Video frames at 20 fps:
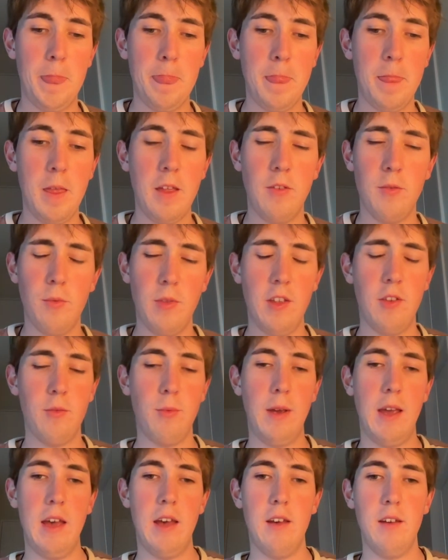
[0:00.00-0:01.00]
That's
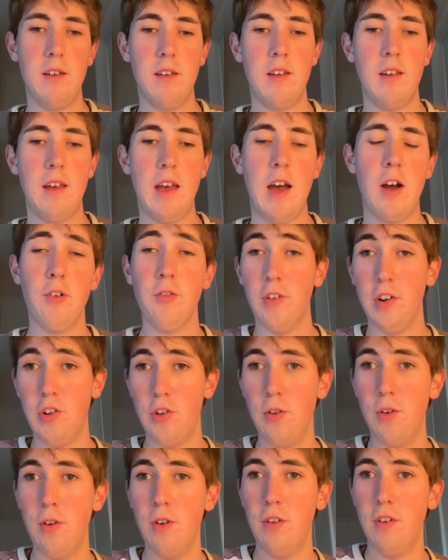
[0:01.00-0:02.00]
where our
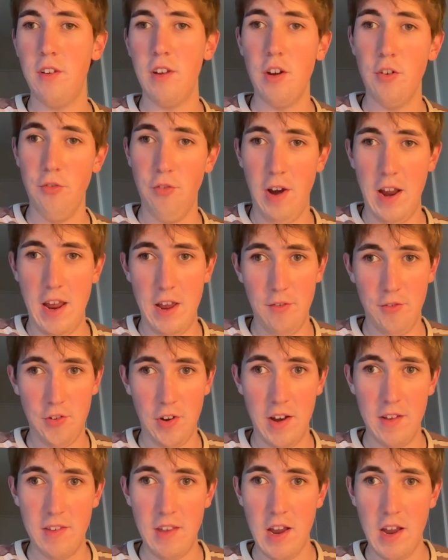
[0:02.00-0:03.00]
returned array of
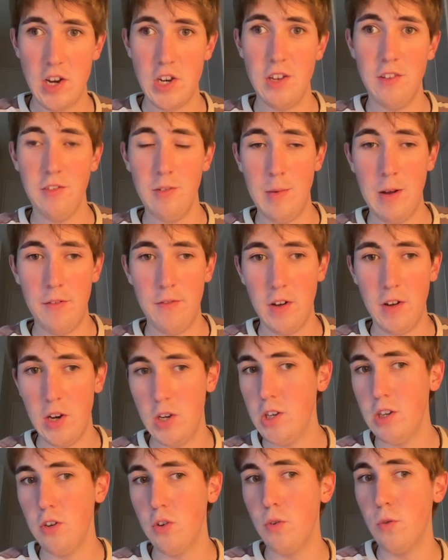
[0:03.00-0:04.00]
transactions from our
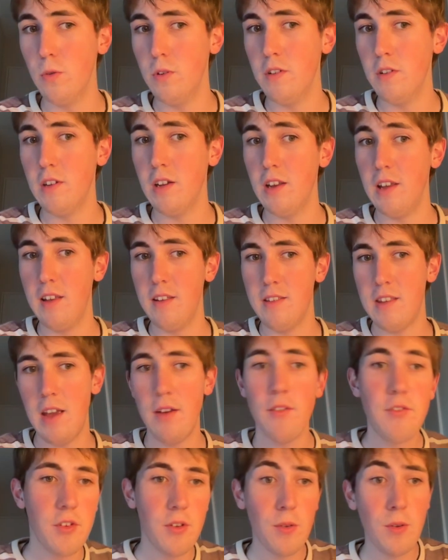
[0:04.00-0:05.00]
function call is going to get
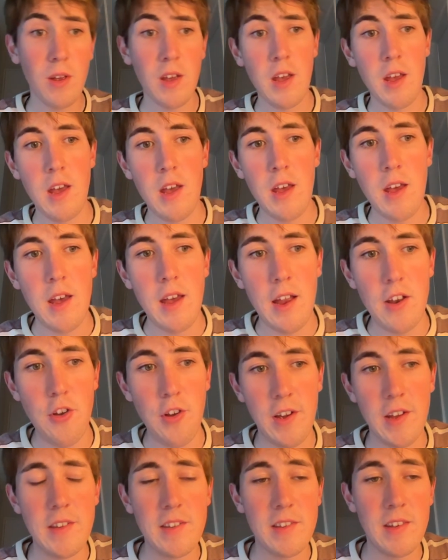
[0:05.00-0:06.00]
saved to, and you
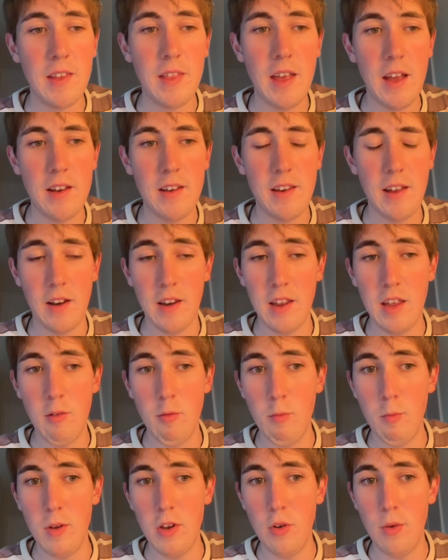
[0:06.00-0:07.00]
can see that down here
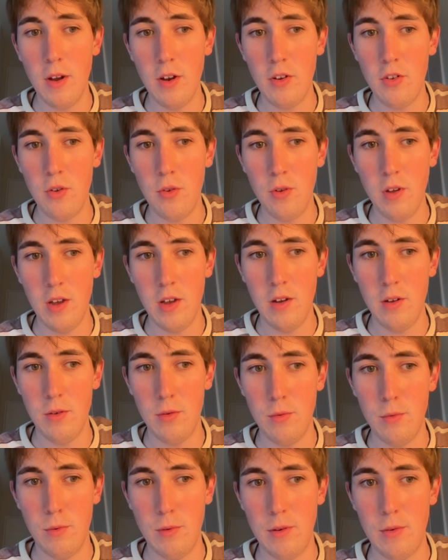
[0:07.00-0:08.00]
when we do our
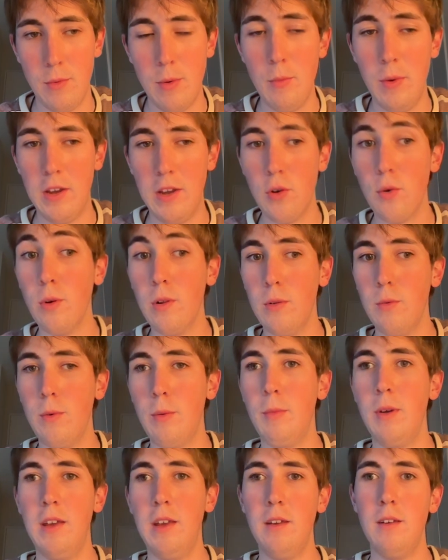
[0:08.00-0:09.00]
when
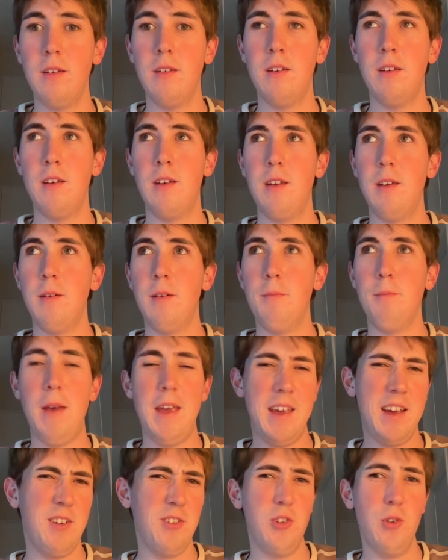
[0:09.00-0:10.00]
we
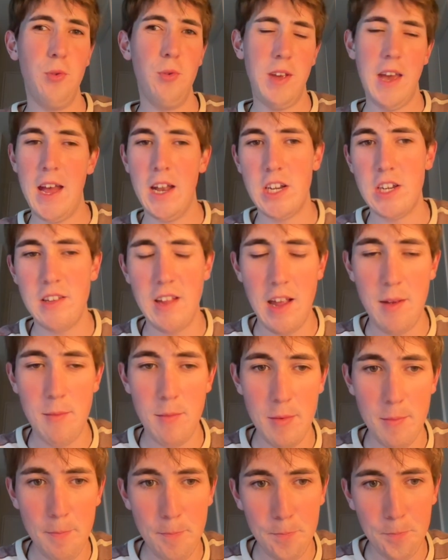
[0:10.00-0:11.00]
make our do catch
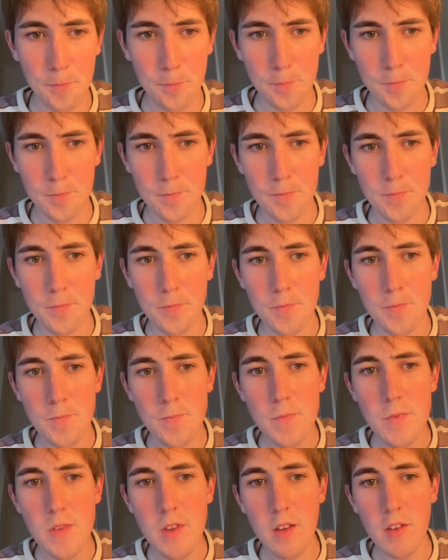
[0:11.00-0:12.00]
statement.
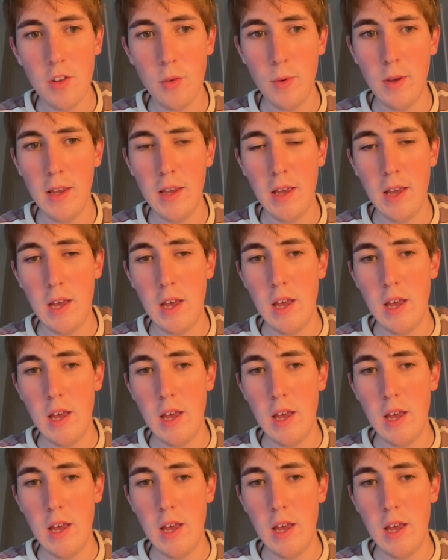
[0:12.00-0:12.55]
So we